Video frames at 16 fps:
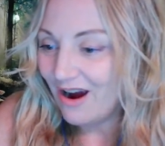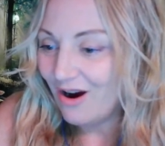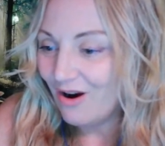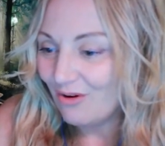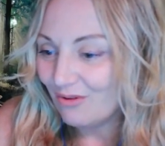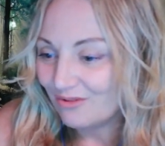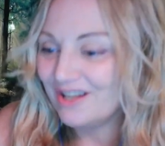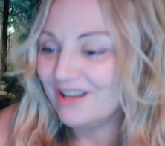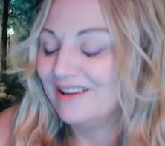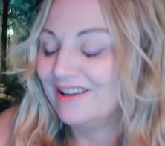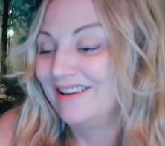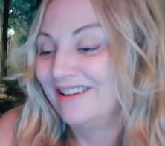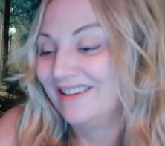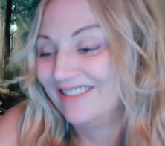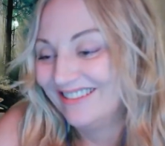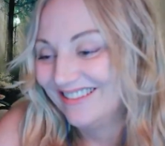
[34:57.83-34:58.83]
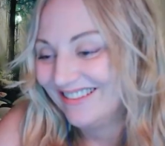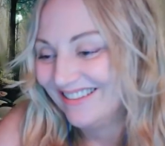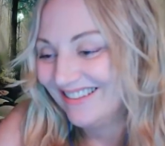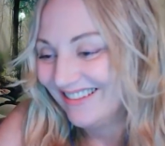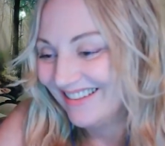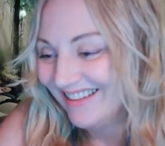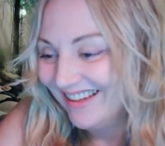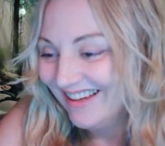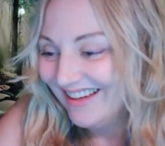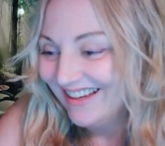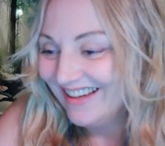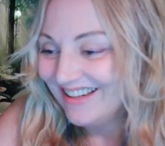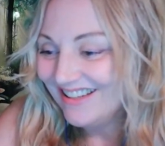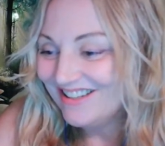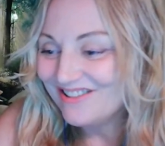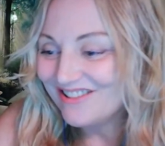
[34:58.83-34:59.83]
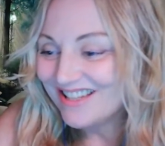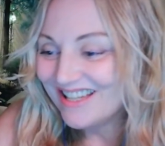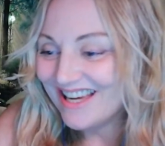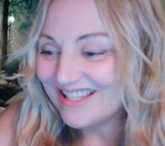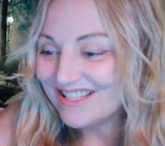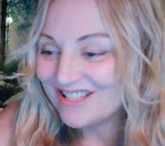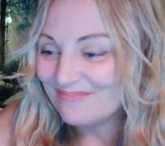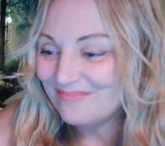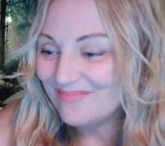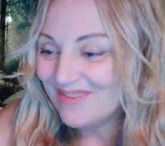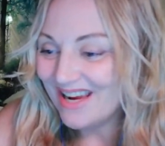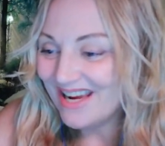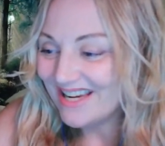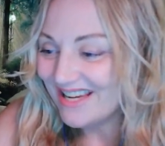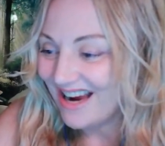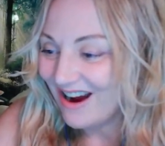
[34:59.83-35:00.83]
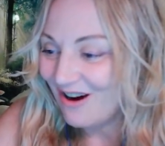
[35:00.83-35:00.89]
out. You get to make